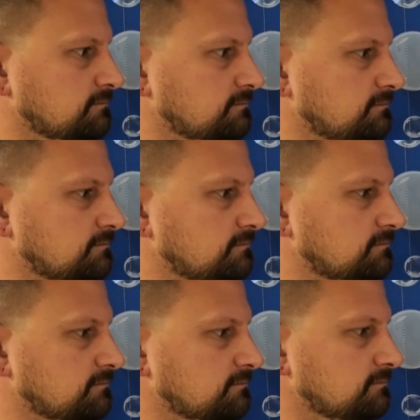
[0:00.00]

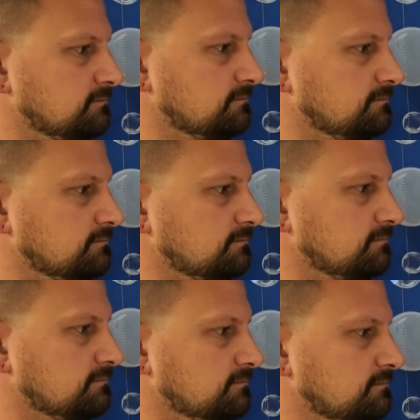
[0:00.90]

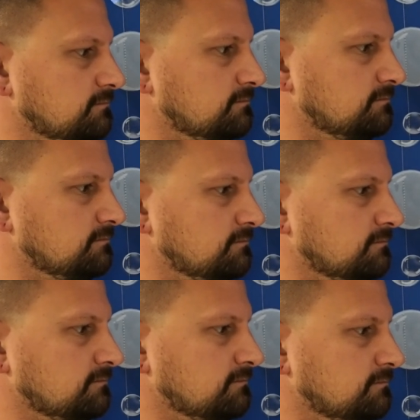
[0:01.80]

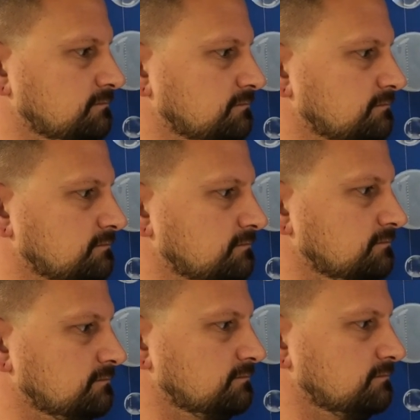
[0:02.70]
This person isn't speaking.